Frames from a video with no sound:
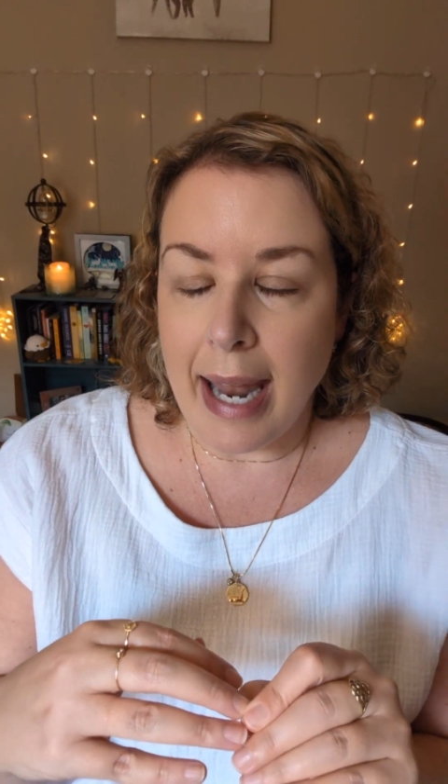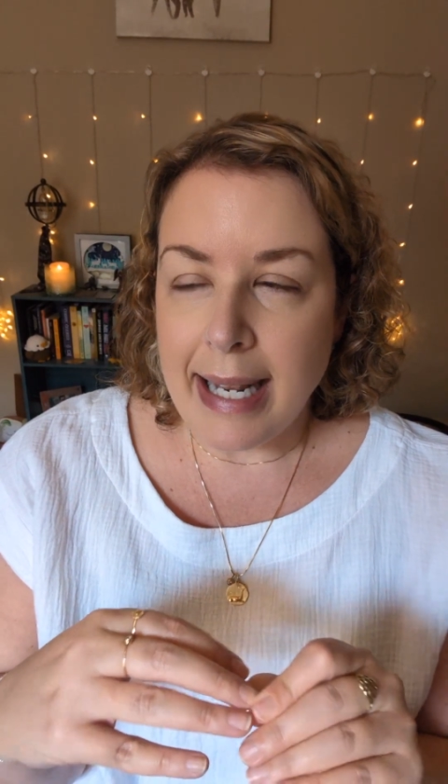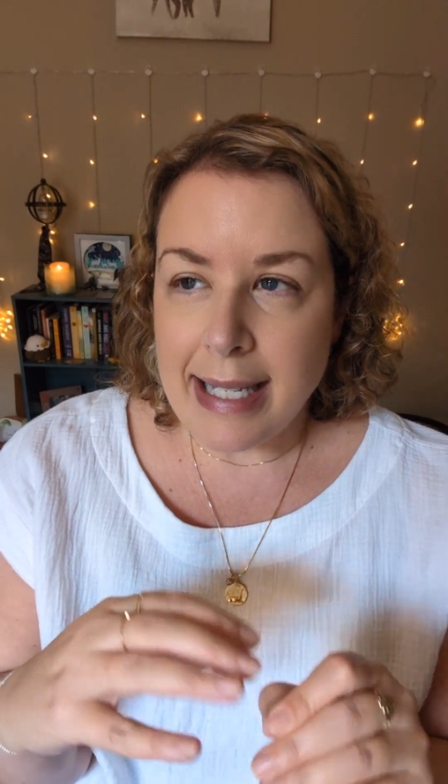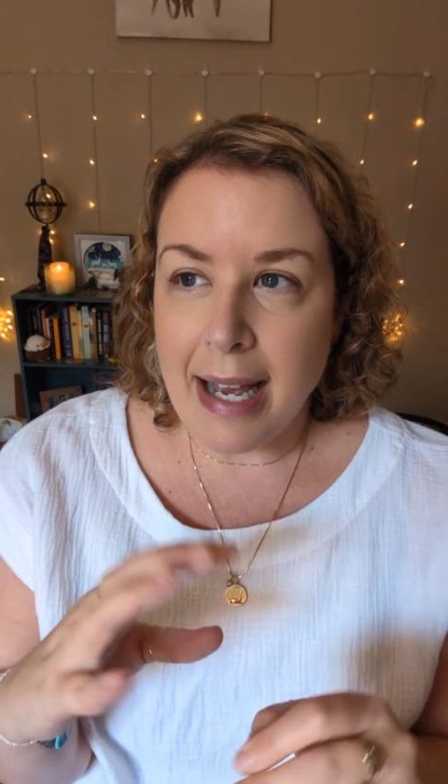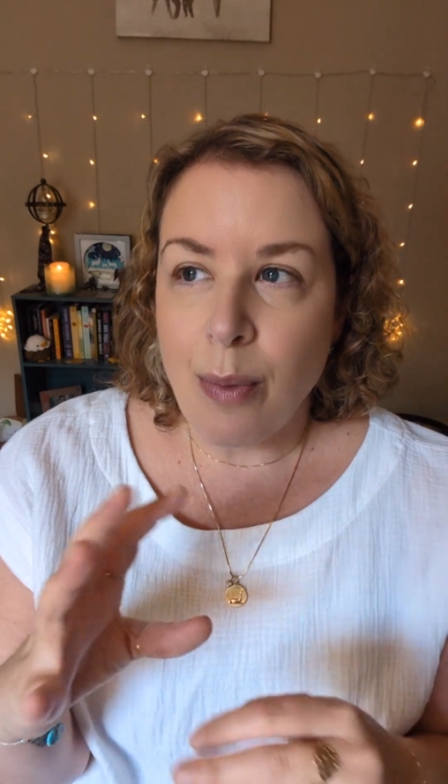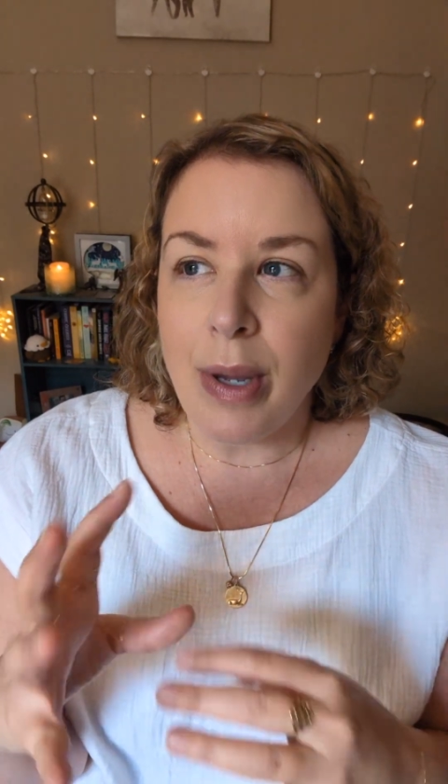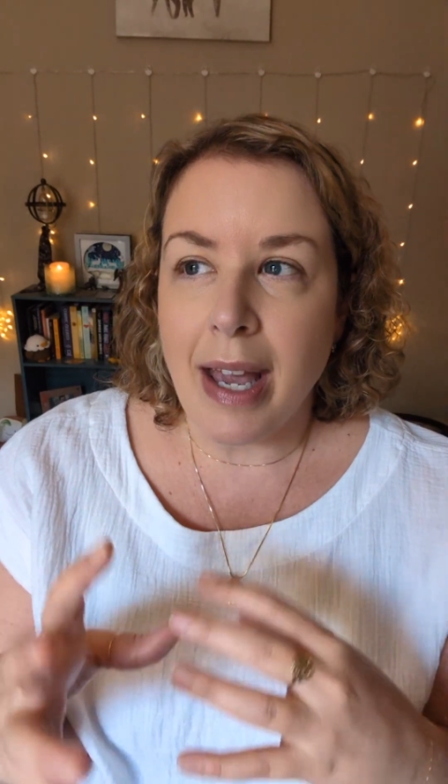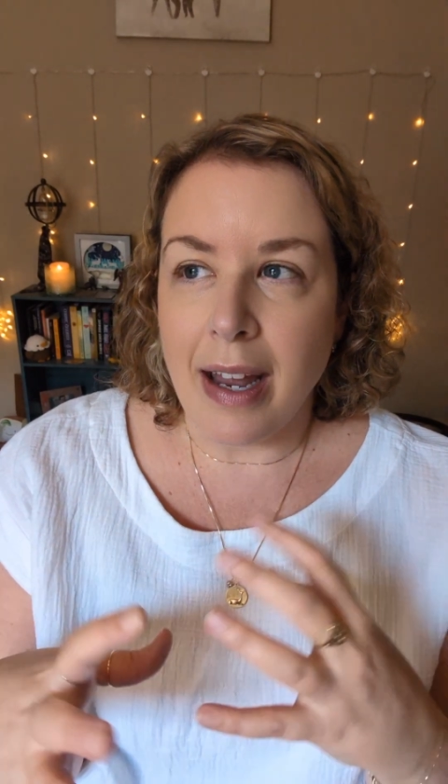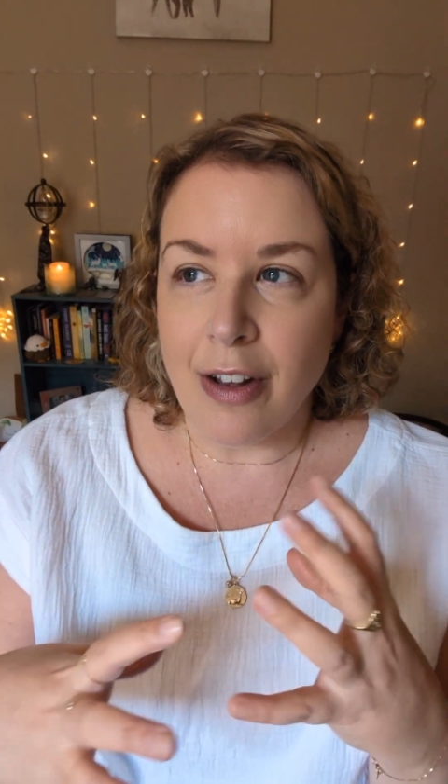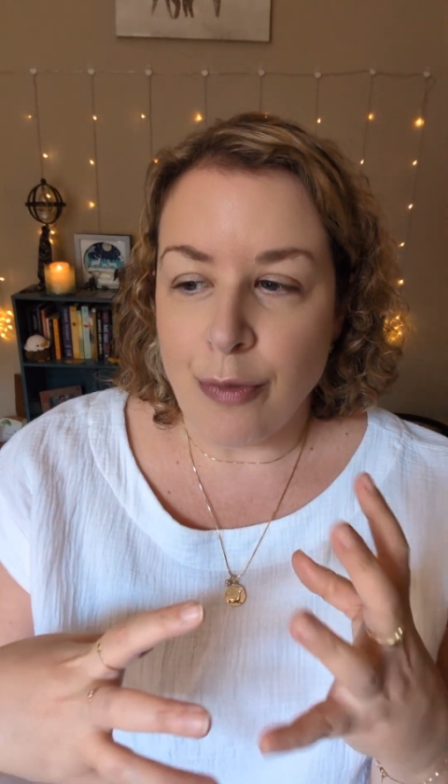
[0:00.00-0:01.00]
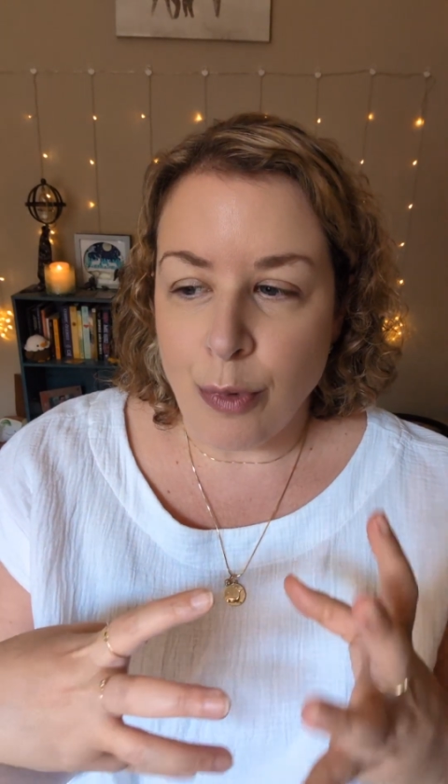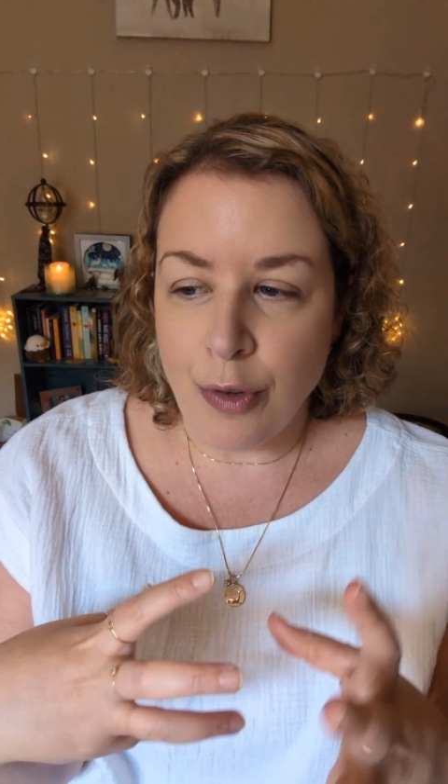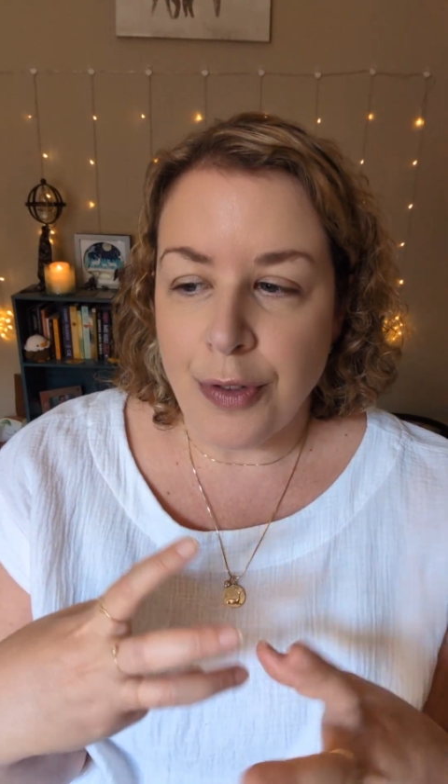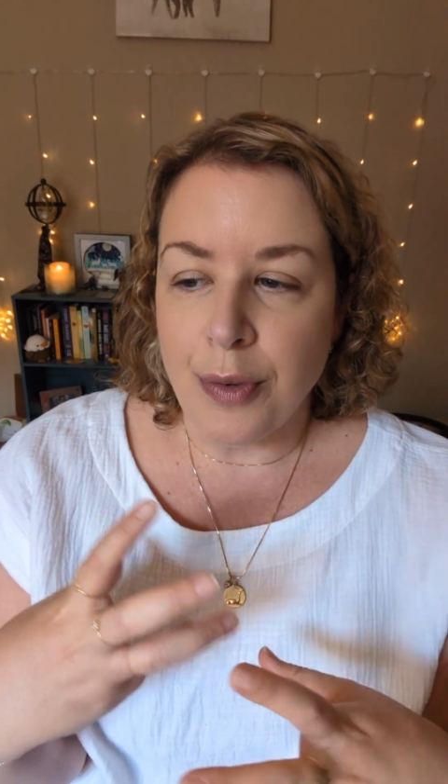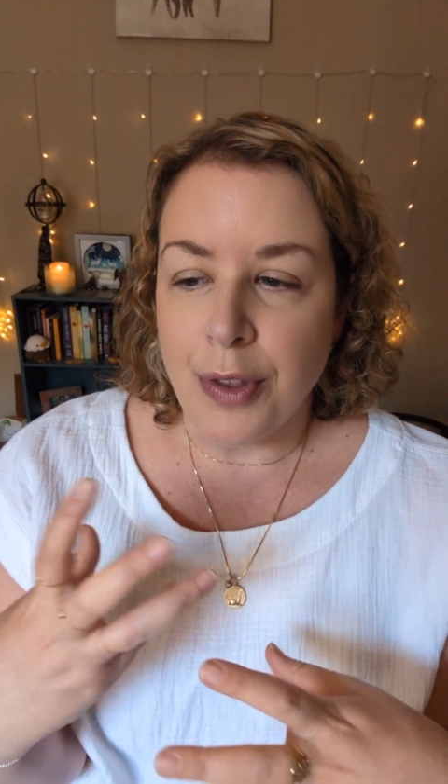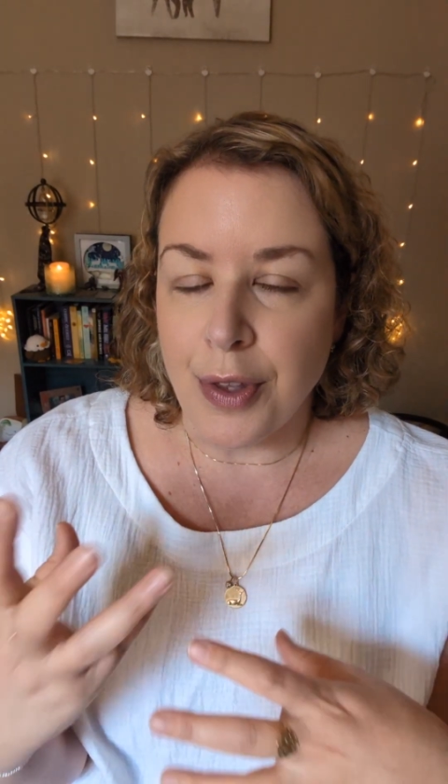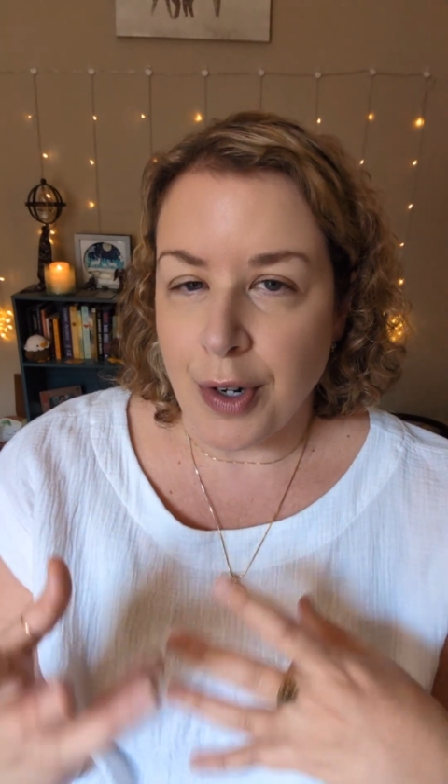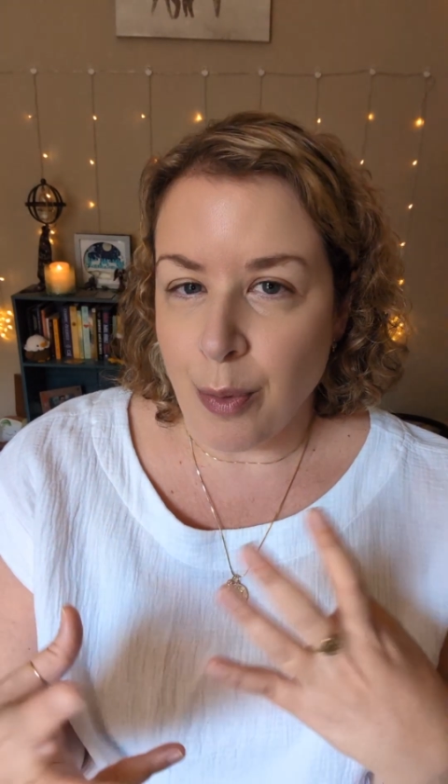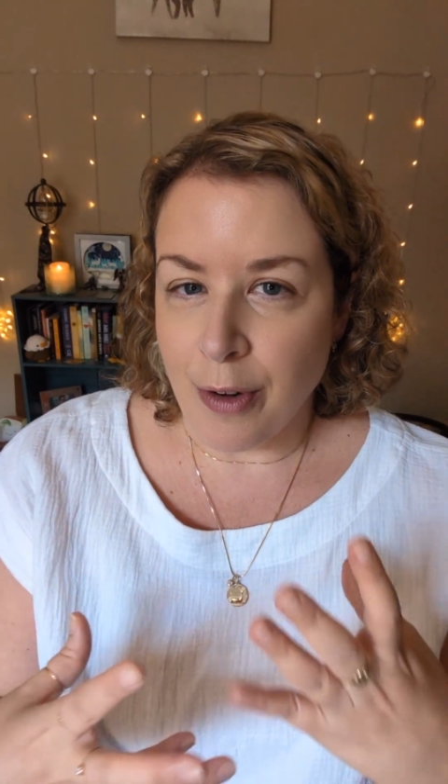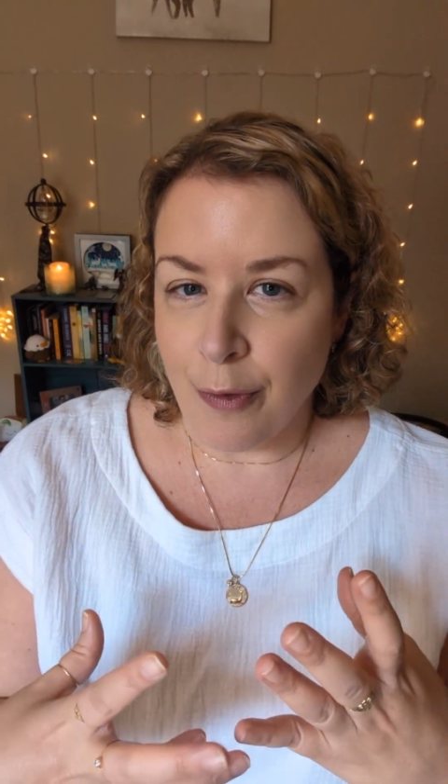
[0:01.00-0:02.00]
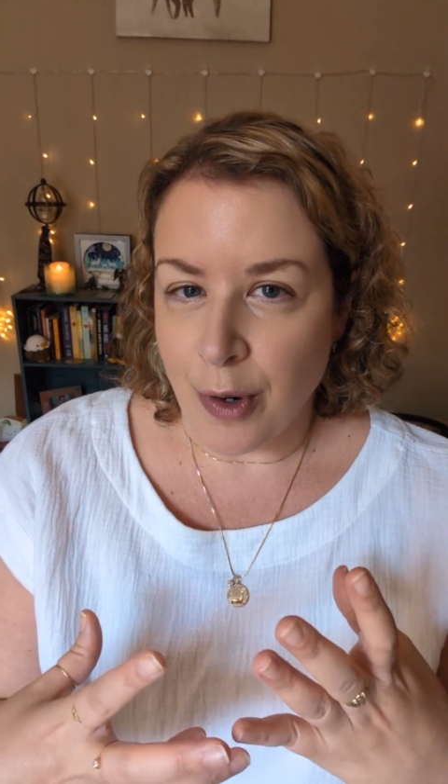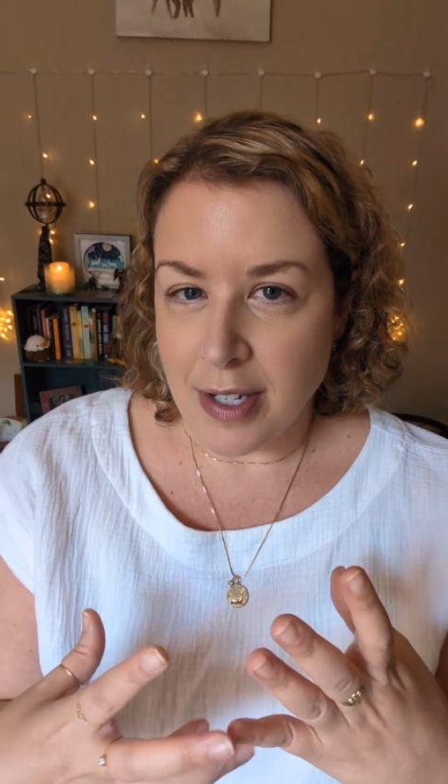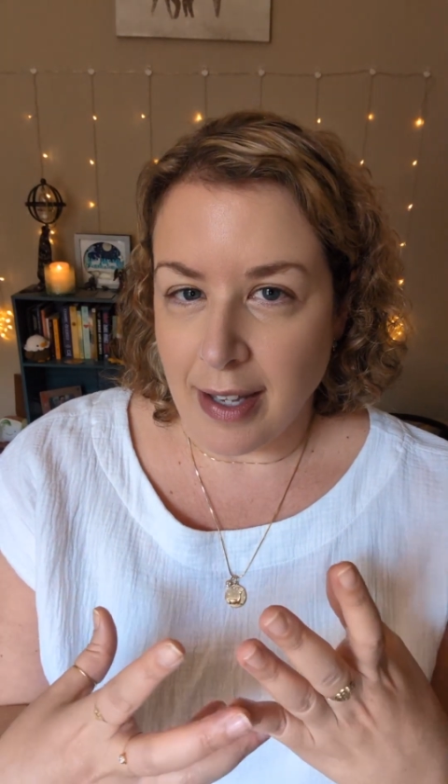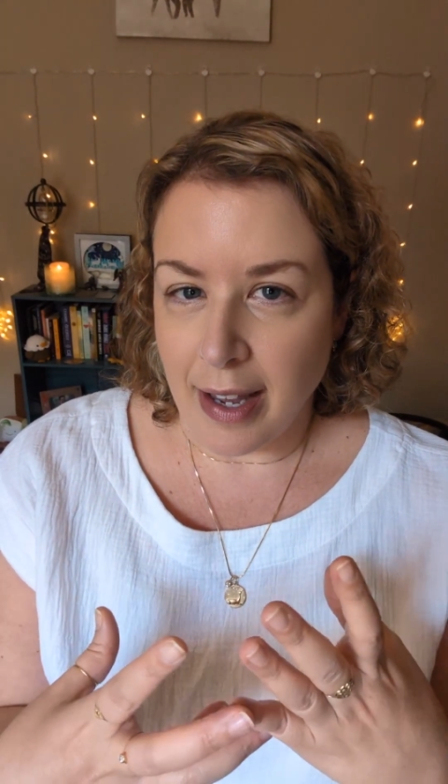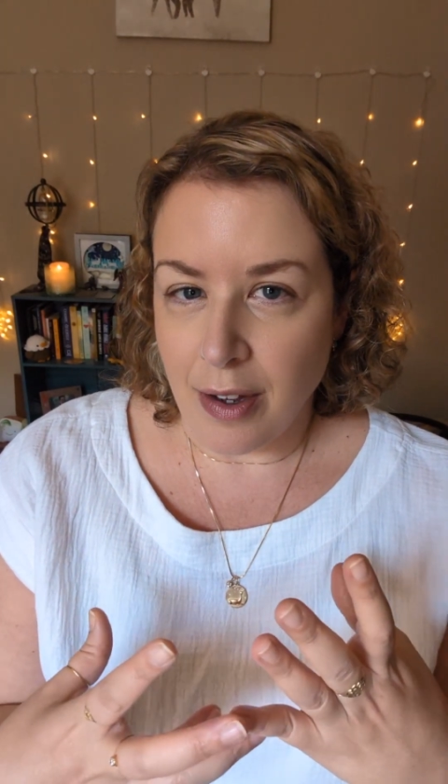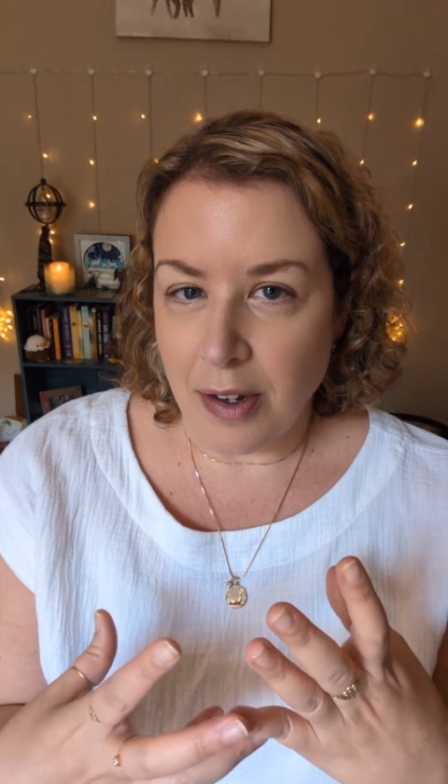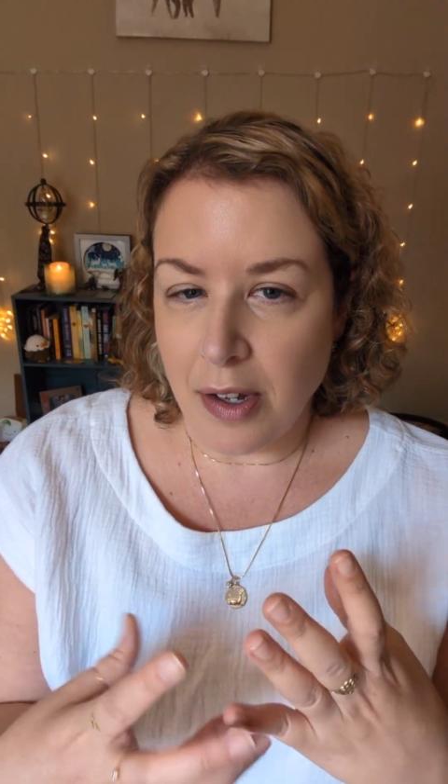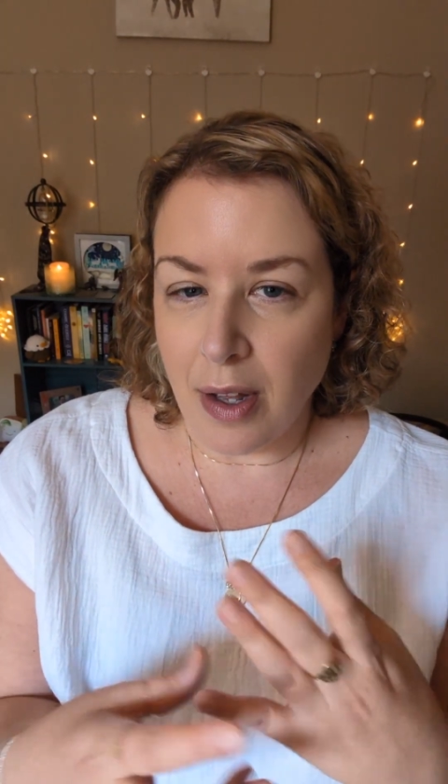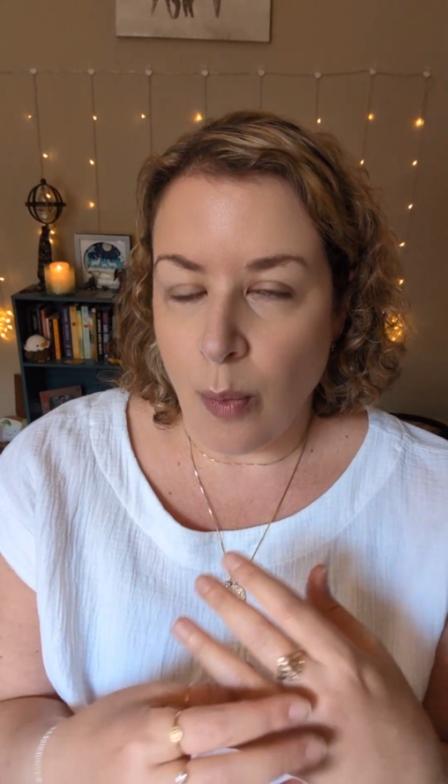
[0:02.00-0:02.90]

anytime we kind of move through a thirty-one four cycle,